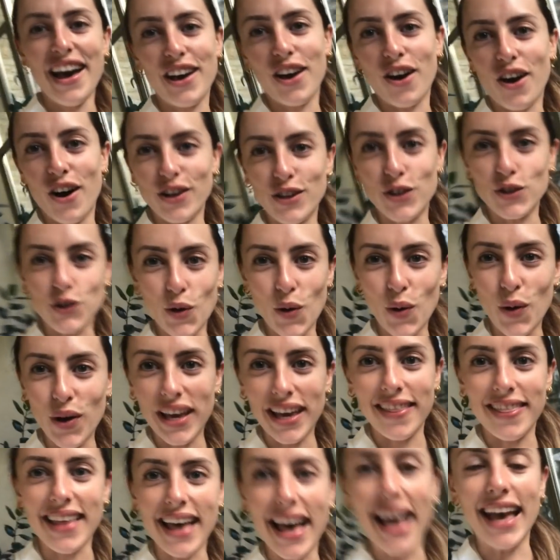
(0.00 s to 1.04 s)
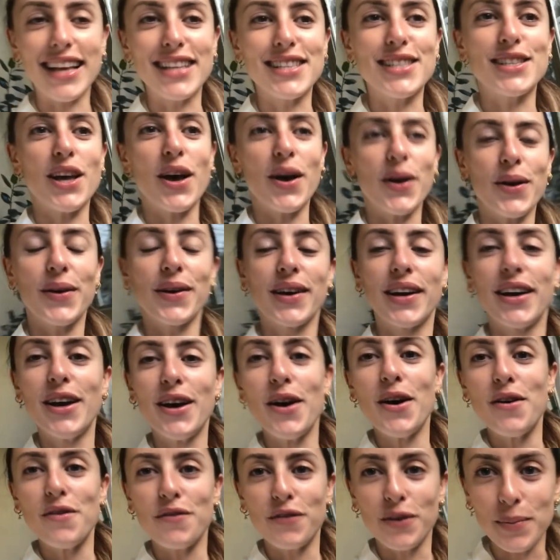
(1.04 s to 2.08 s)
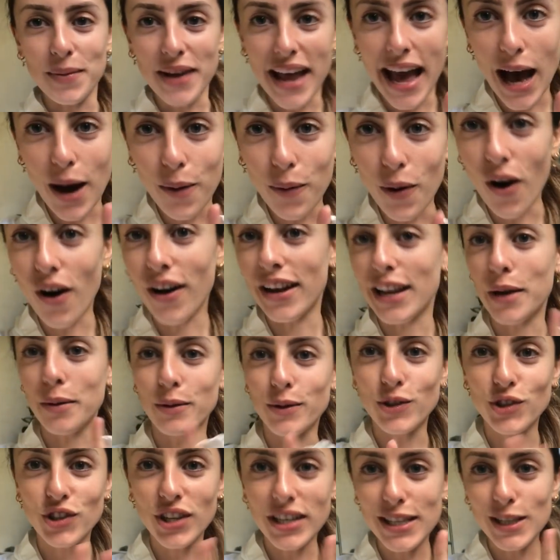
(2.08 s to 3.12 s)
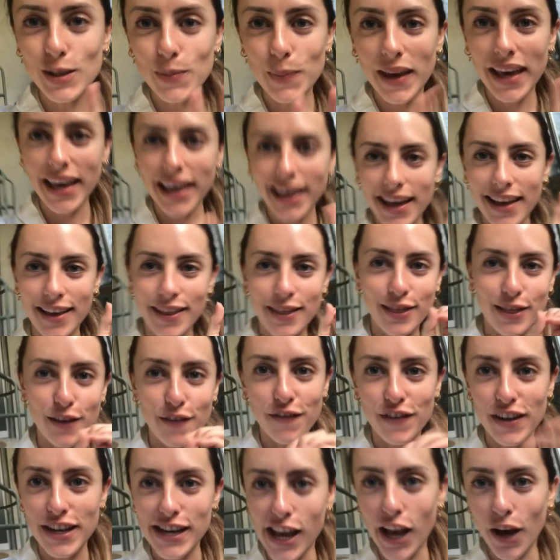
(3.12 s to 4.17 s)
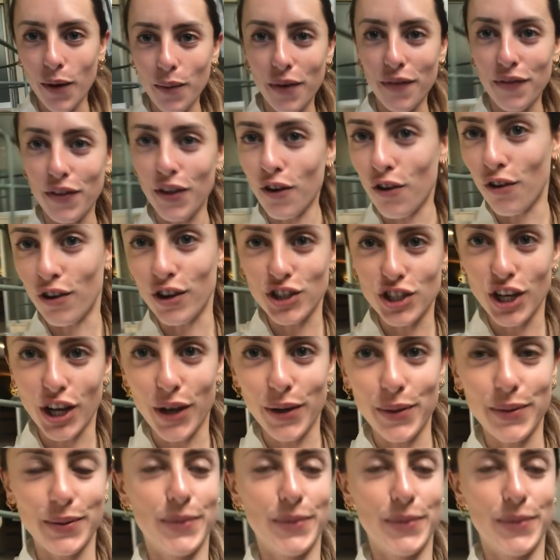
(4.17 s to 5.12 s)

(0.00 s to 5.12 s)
I can't talk in there, so from now on it will just be the video of the grotto.